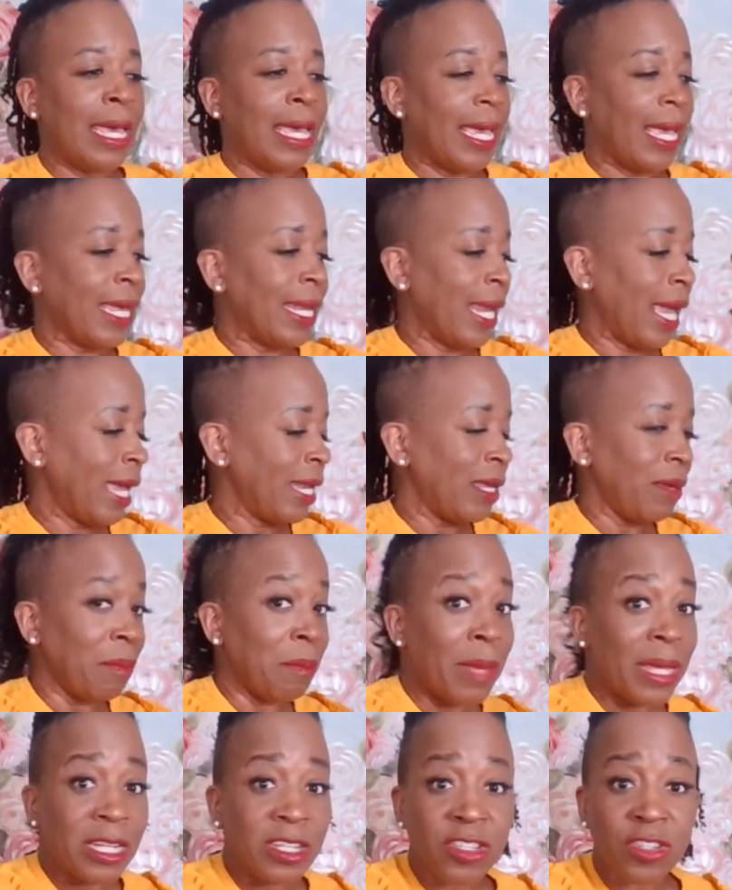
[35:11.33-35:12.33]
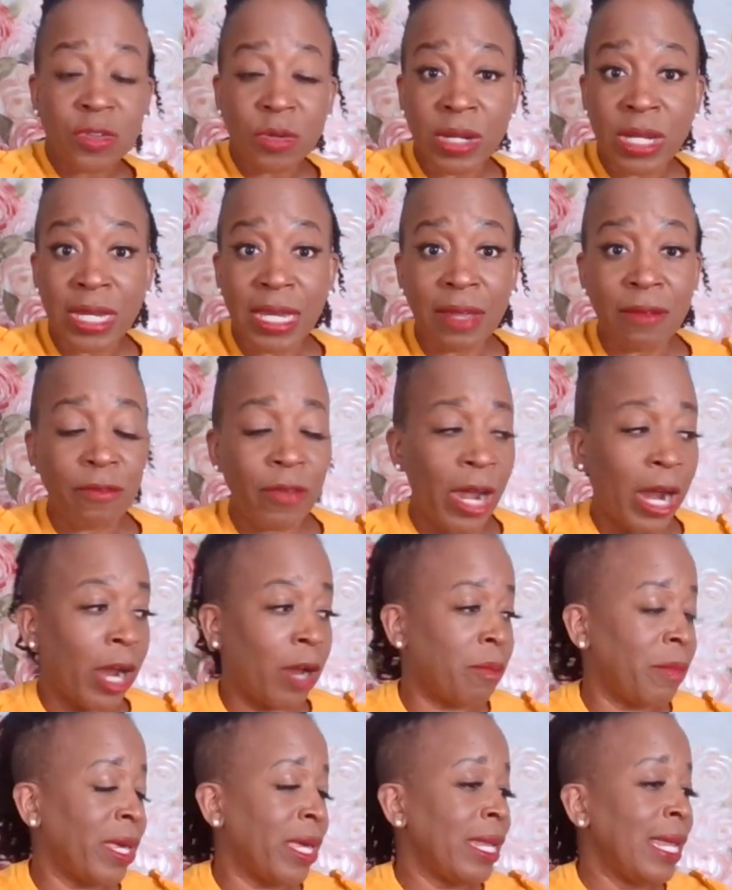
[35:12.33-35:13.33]
in any ministry
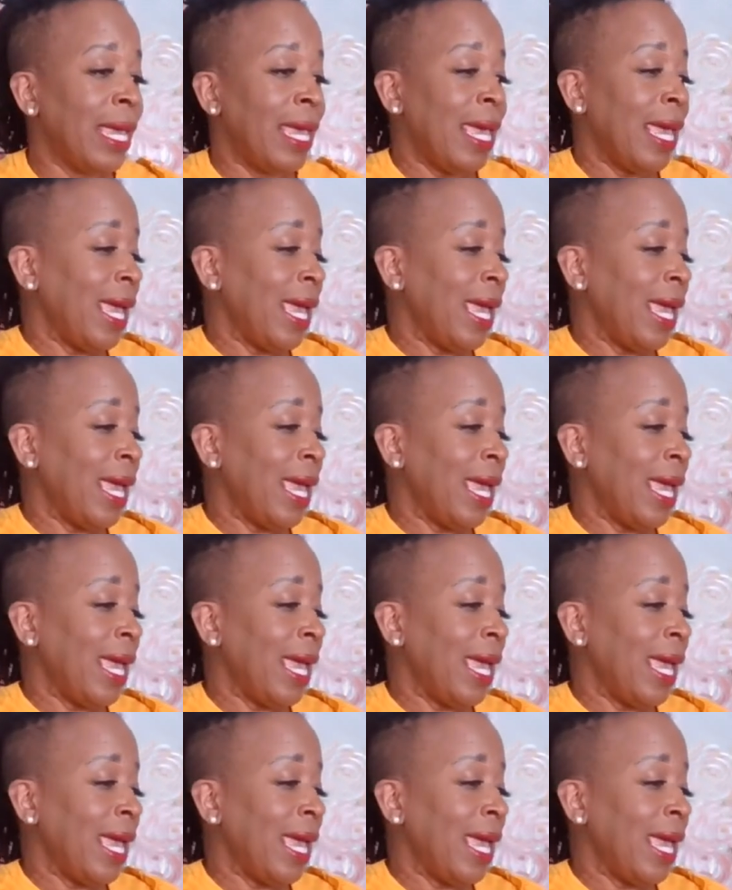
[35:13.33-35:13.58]
environment,